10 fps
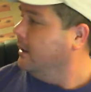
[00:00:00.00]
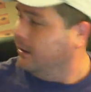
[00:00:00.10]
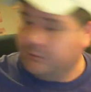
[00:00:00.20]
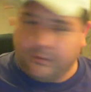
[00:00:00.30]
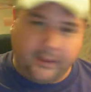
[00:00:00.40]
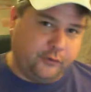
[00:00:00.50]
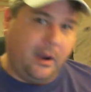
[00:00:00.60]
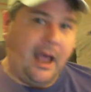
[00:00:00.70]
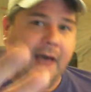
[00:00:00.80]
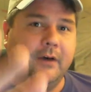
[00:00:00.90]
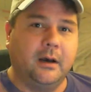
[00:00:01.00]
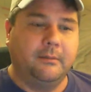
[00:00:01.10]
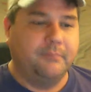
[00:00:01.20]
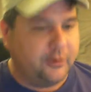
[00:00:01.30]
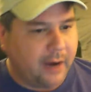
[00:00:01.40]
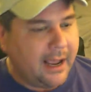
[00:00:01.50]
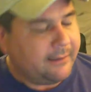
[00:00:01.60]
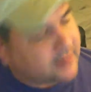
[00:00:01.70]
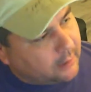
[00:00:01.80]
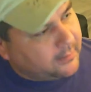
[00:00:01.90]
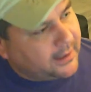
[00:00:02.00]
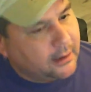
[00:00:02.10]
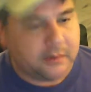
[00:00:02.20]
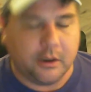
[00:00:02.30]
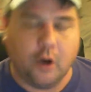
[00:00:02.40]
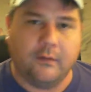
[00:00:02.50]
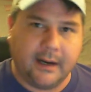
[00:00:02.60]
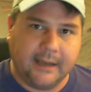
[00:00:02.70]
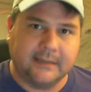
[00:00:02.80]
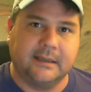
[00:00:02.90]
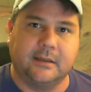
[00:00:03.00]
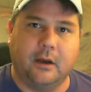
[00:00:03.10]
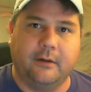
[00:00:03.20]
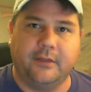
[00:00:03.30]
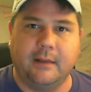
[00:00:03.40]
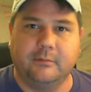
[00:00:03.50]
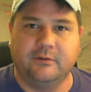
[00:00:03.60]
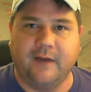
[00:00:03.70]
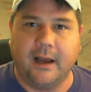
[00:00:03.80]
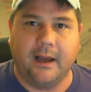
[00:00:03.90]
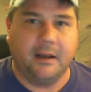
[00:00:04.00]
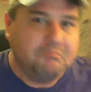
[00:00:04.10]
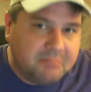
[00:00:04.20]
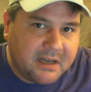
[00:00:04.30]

So they drive up, they drive slow, they looked over. I guess they saw everything was fine.